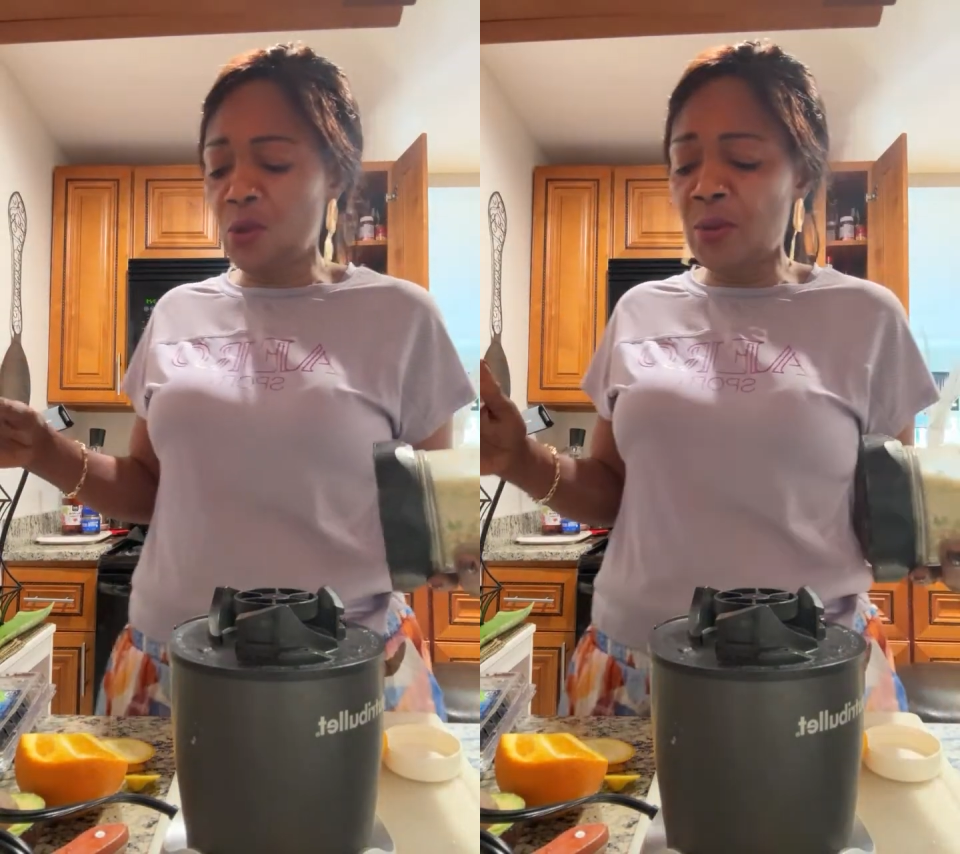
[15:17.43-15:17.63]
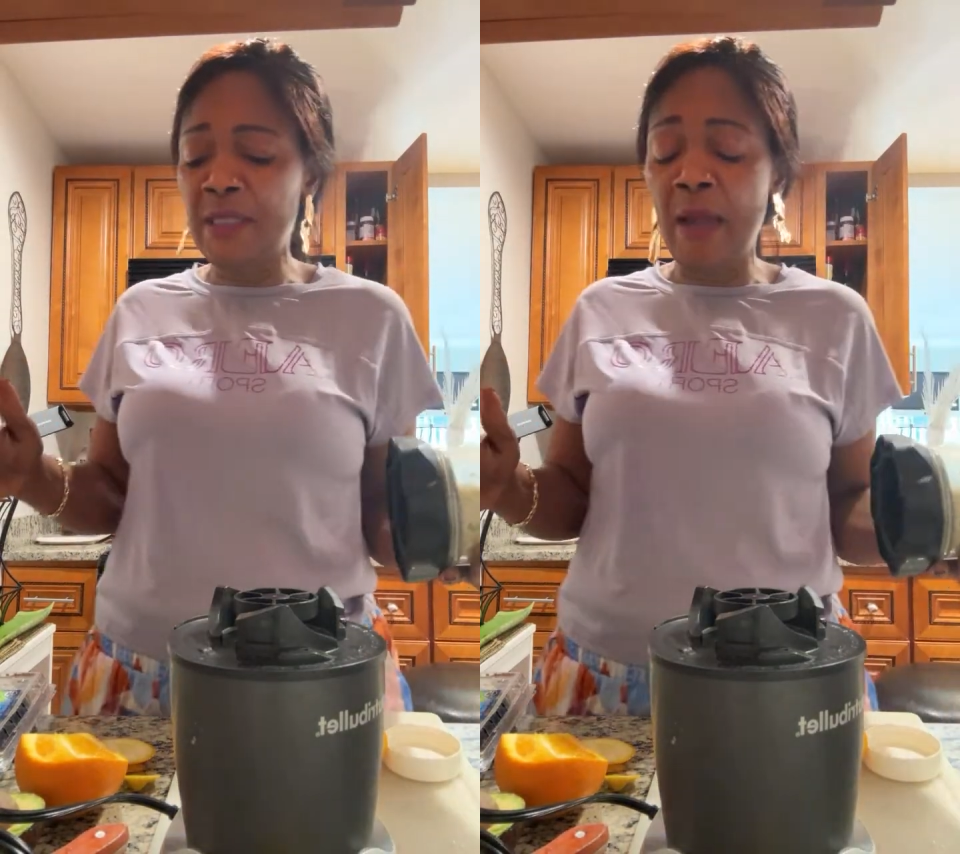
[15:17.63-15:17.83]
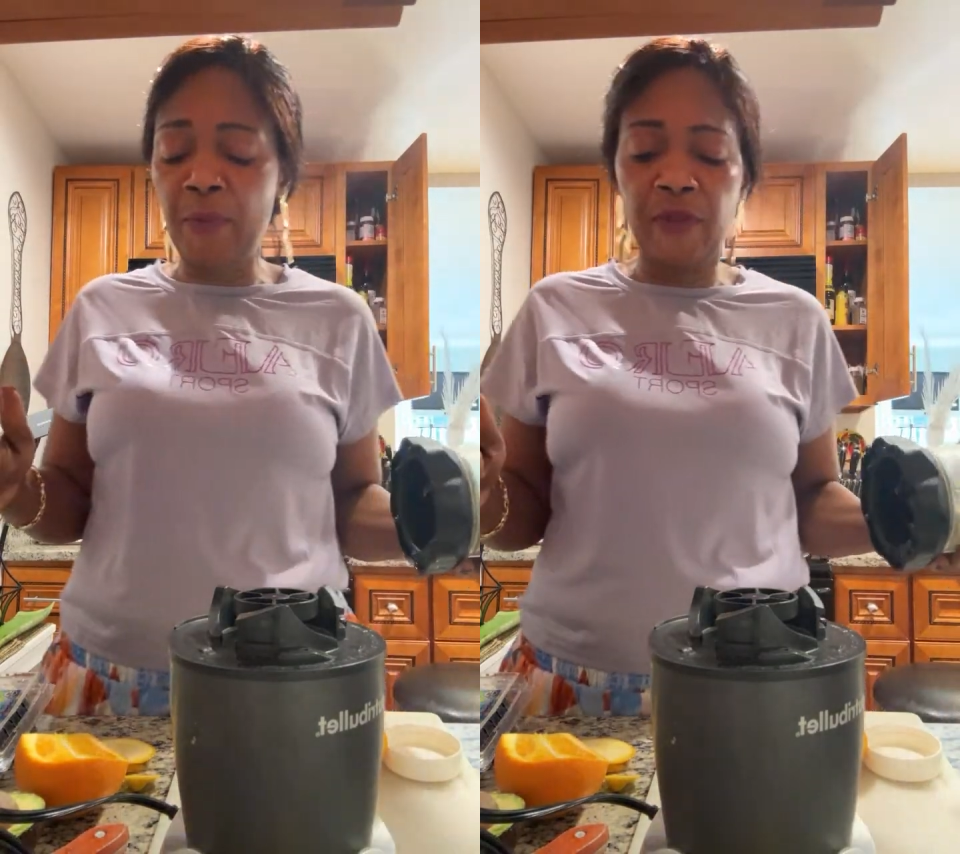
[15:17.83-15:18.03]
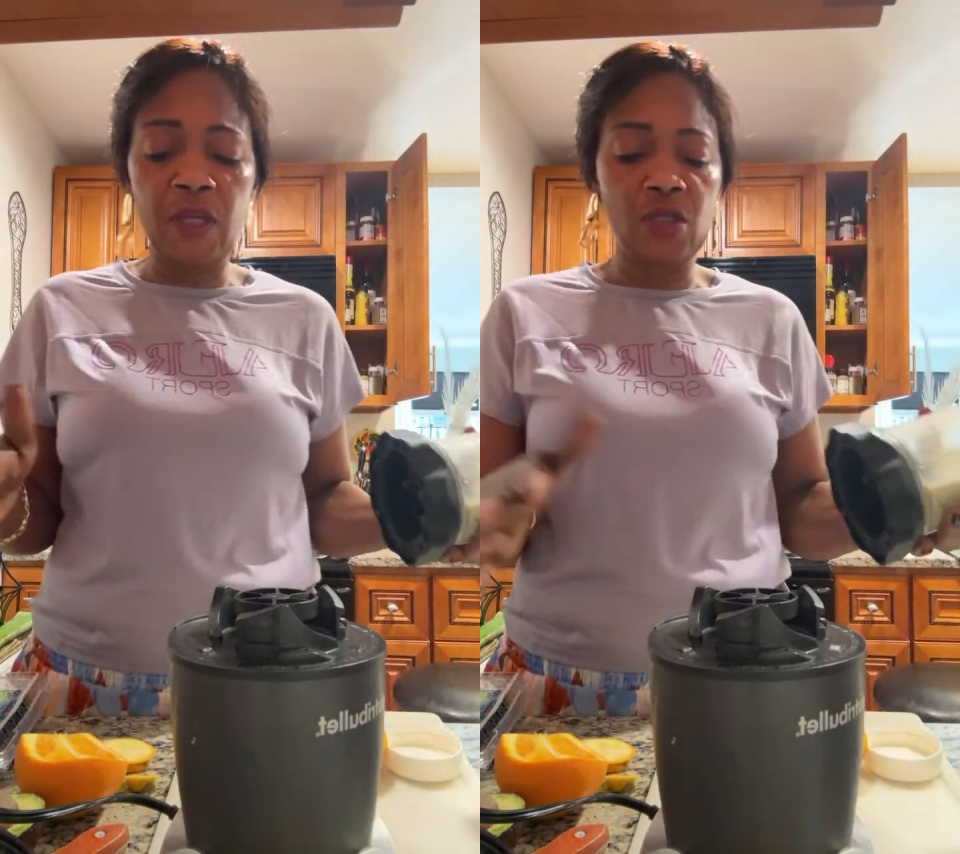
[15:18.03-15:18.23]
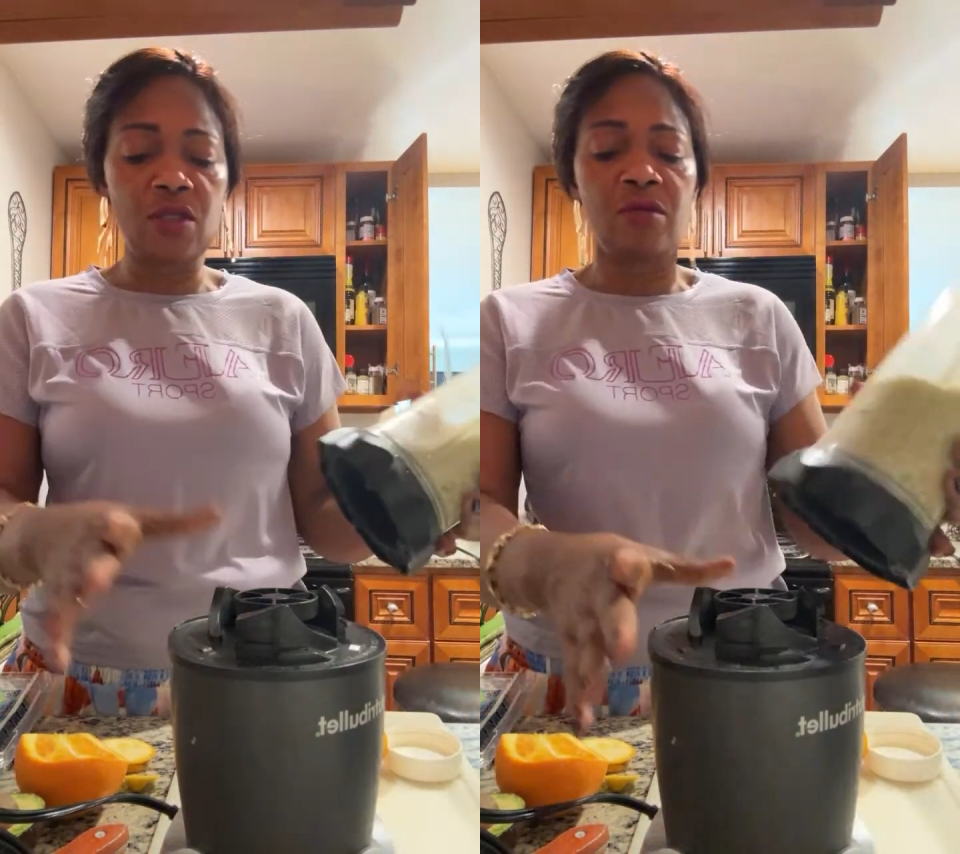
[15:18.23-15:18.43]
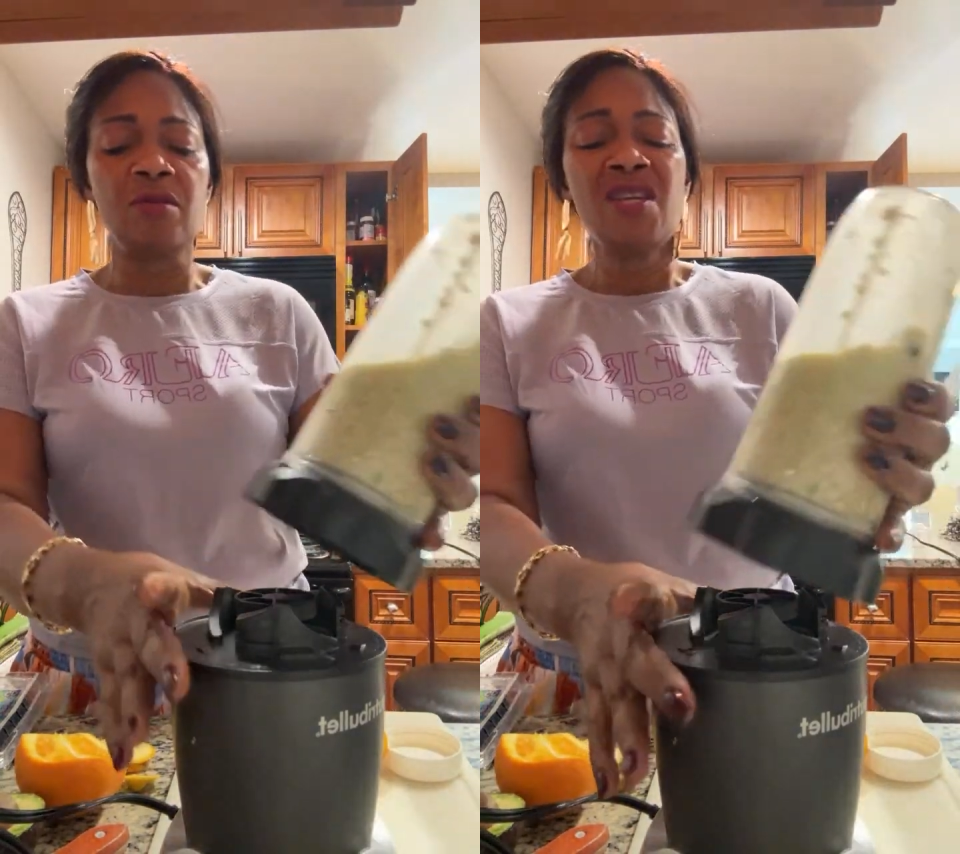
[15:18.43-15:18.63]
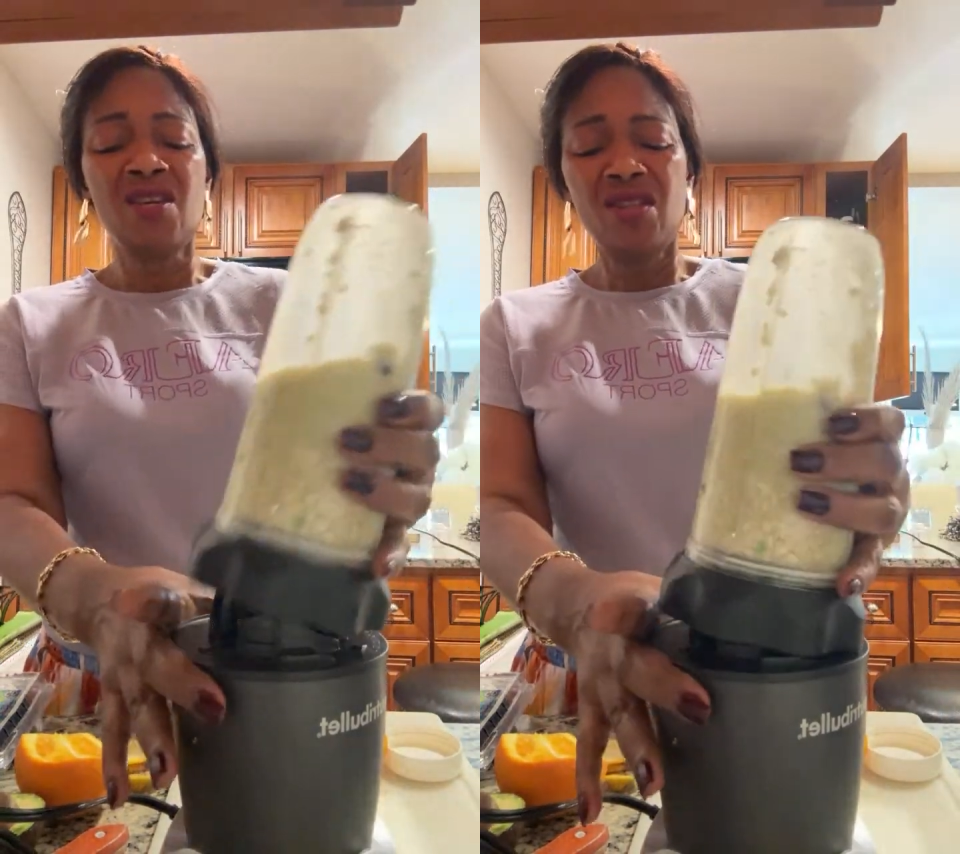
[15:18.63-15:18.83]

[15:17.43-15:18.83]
those type of thing too,